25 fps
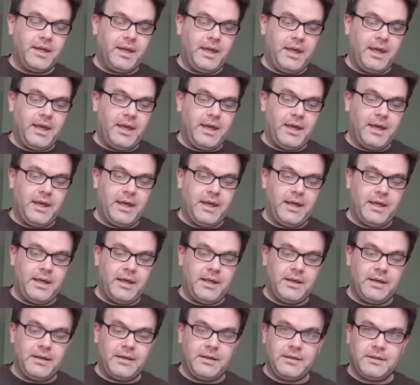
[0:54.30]

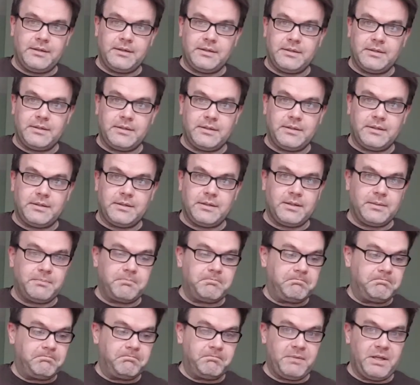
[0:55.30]
and
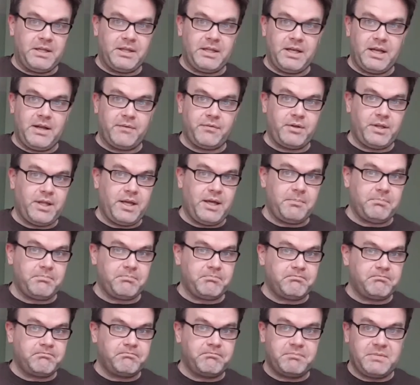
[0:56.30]
and then after that,
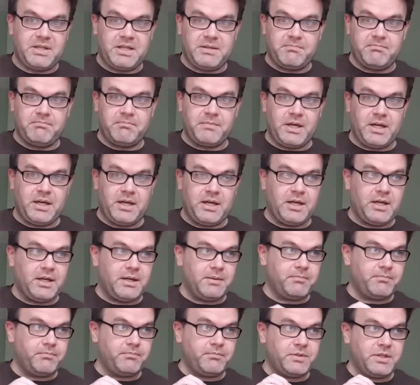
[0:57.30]

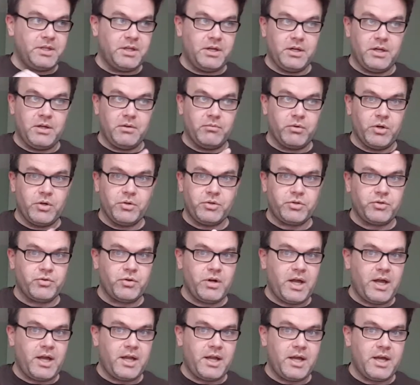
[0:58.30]
uh, did a roast
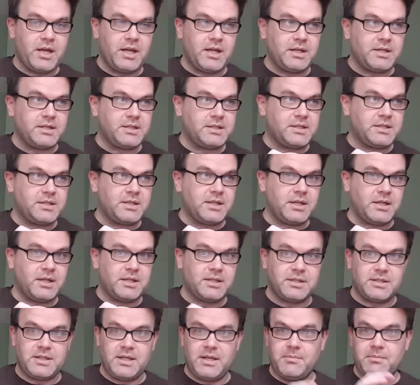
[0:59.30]
dry on it, uh,
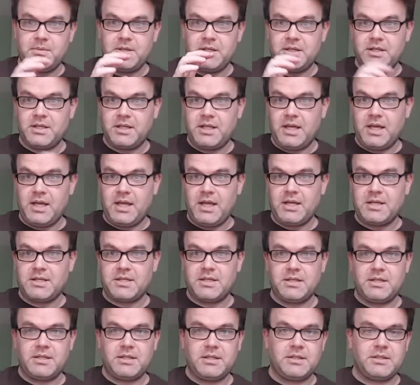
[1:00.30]
steamed it, caked
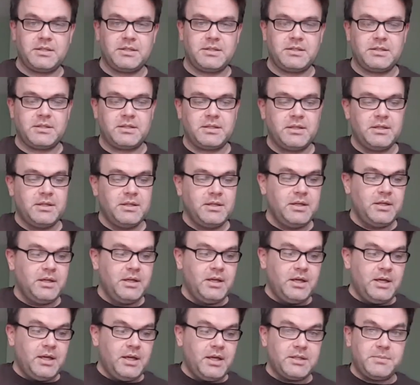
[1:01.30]
it, and
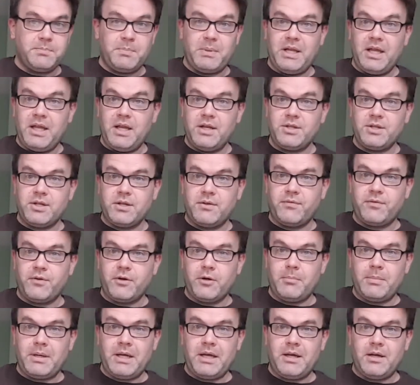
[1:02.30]
it's been aging
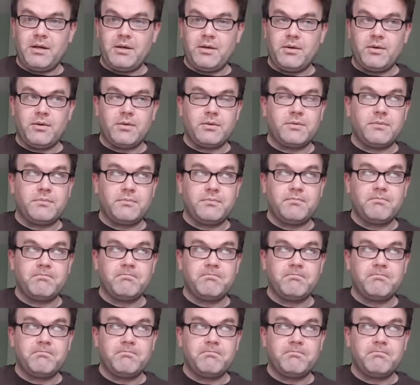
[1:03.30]
for about